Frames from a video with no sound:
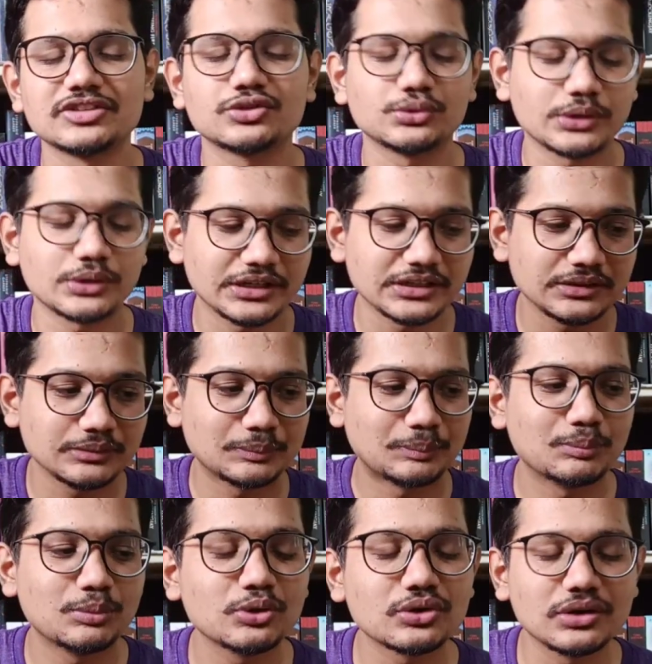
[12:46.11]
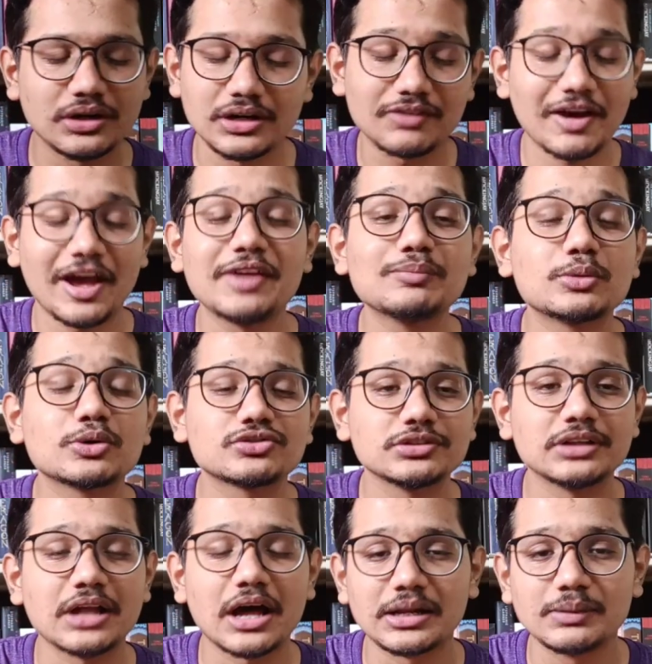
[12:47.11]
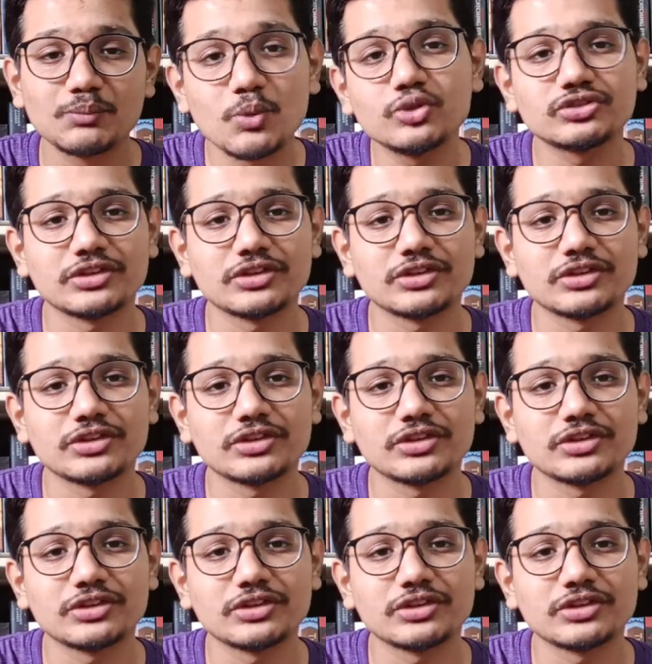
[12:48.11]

You can book uh, find books in almost